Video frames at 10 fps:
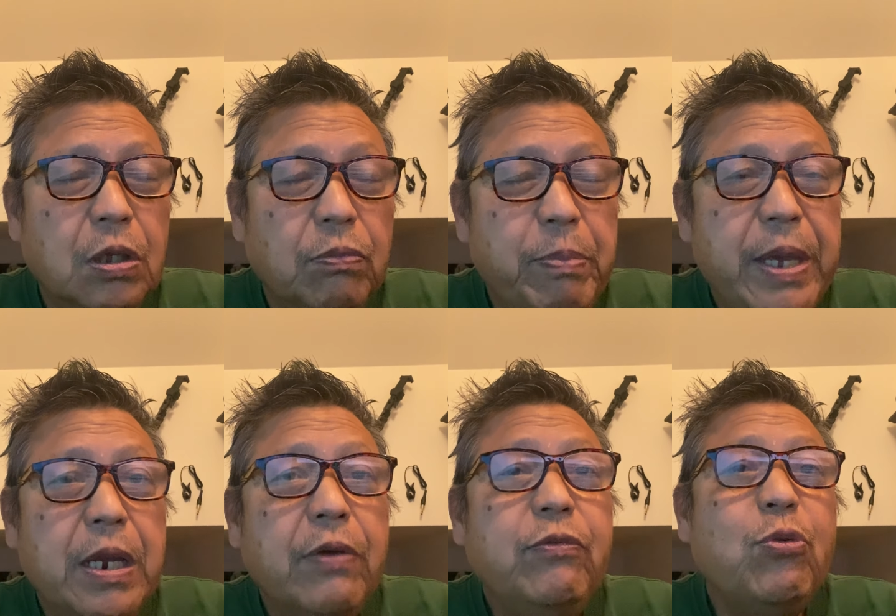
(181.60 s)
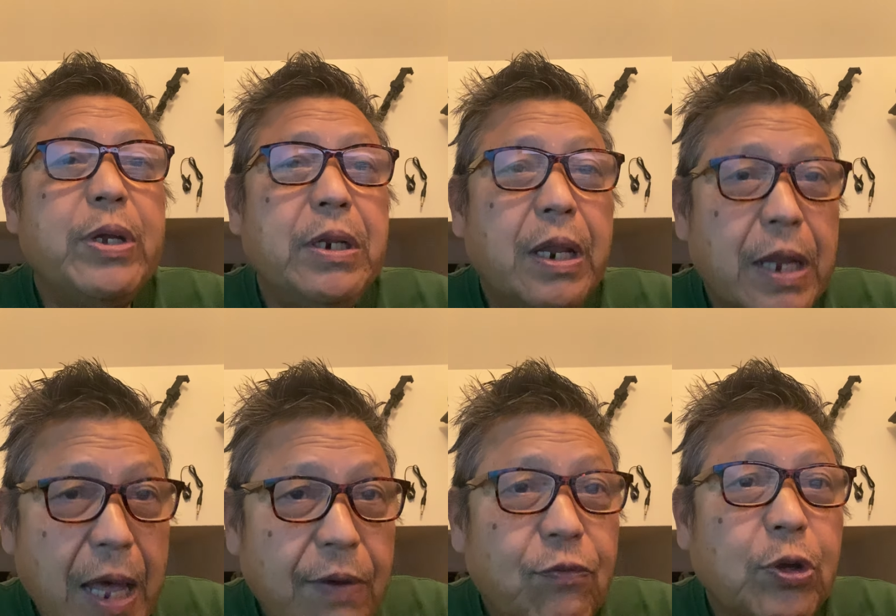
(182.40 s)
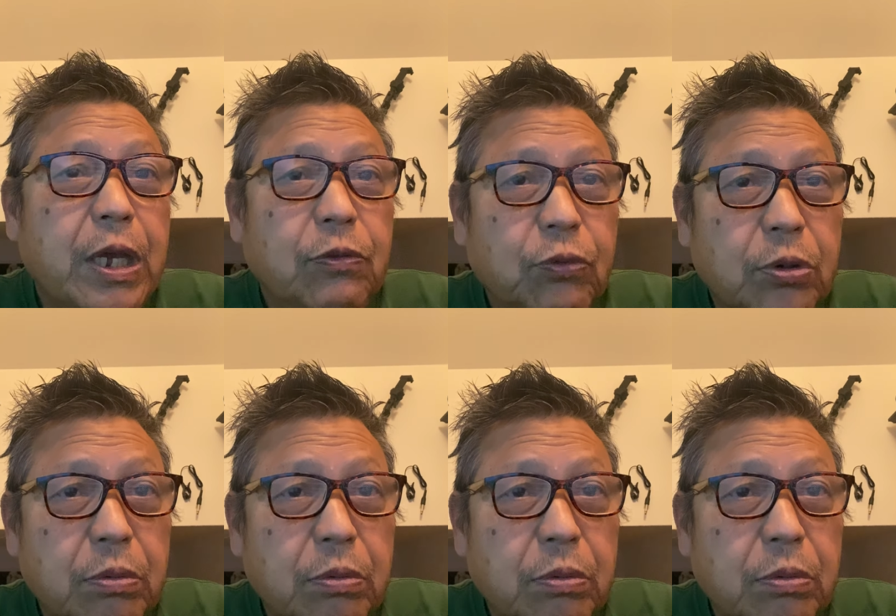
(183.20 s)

make everyone an advocate for